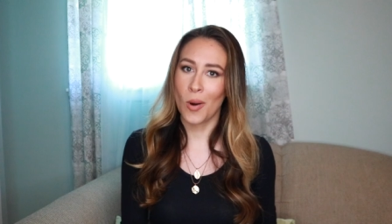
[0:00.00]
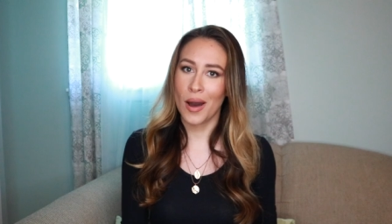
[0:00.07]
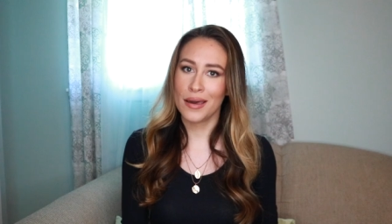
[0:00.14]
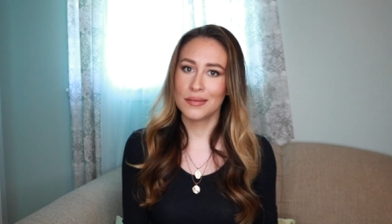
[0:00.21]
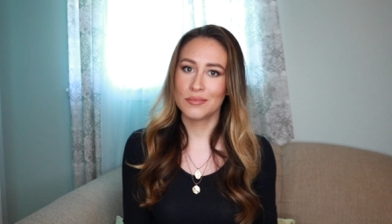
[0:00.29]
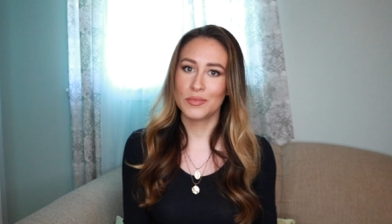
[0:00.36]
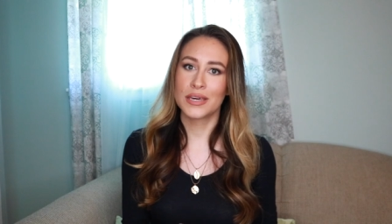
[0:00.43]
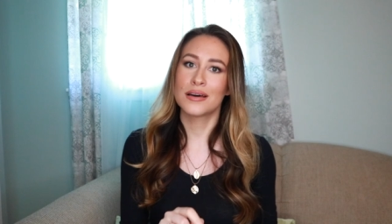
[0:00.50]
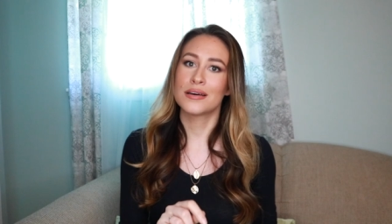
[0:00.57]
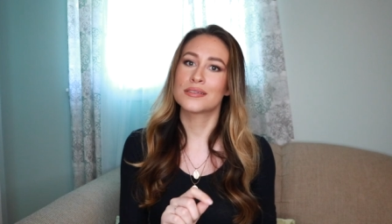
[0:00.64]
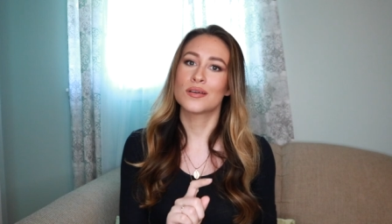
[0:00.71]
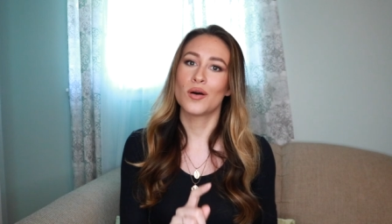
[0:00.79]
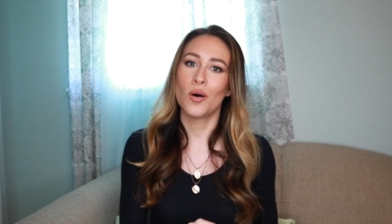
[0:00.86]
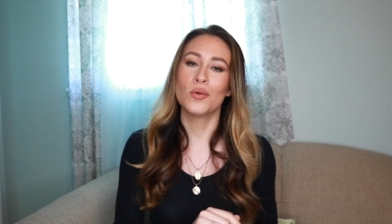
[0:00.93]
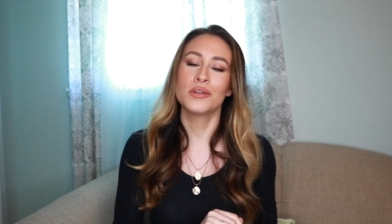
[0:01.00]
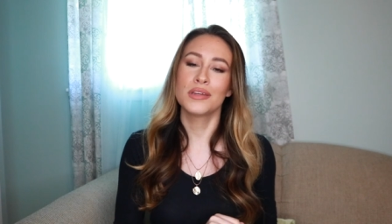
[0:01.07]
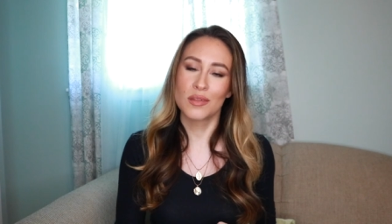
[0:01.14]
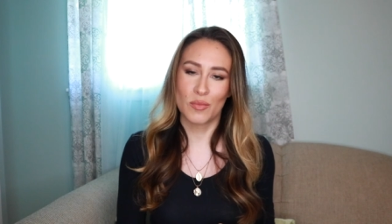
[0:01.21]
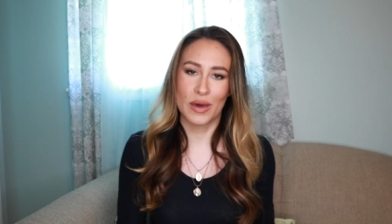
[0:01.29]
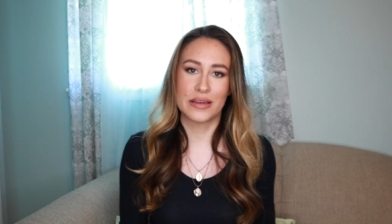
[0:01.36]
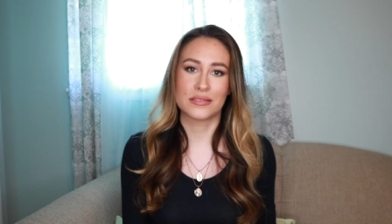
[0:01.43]
Why? Because only
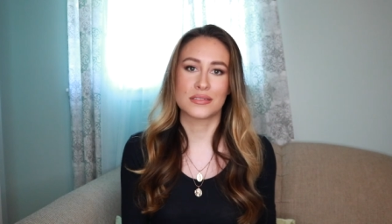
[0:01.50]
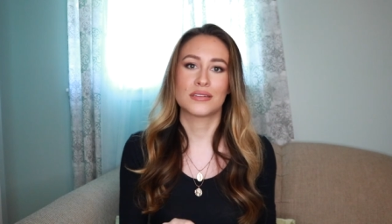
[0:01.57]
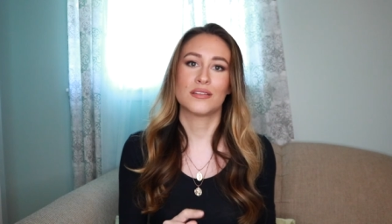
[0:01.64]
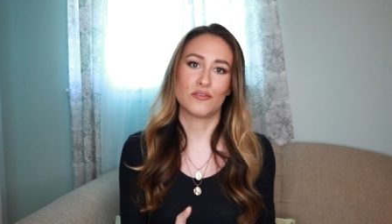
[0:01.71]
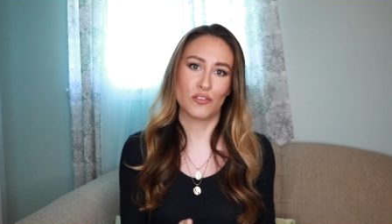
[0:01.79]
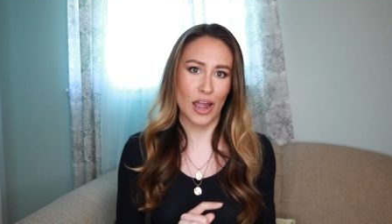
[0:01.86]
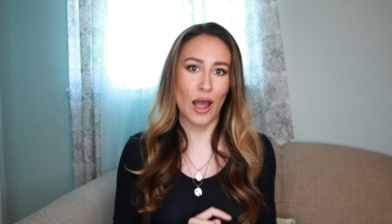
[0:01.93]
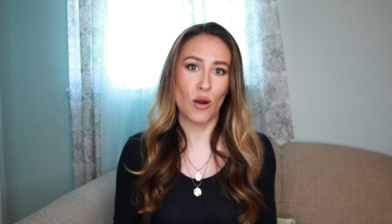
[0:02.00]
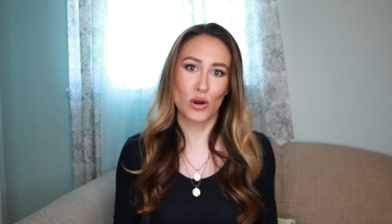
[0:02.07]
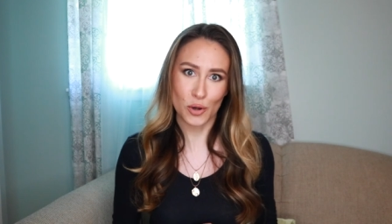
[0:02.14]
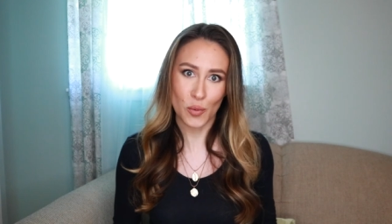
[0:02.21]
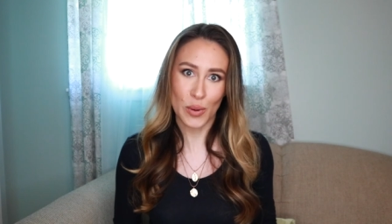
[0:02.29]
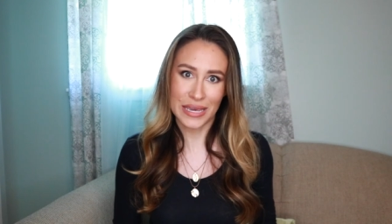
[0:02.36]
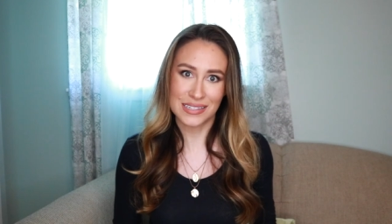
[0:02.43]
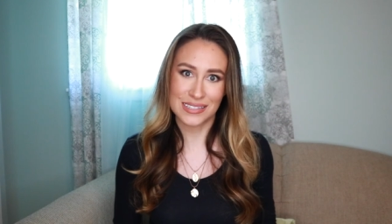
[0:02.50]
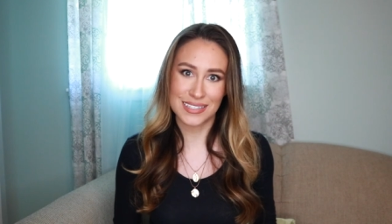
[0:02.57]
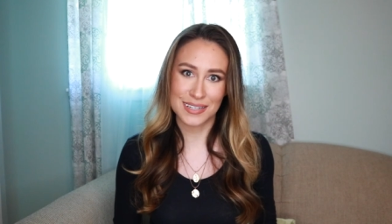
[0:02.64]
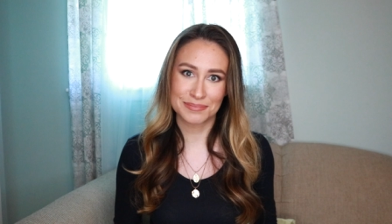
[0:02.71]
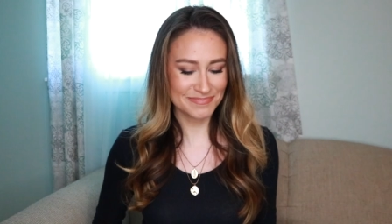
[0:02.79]
the best for our queens.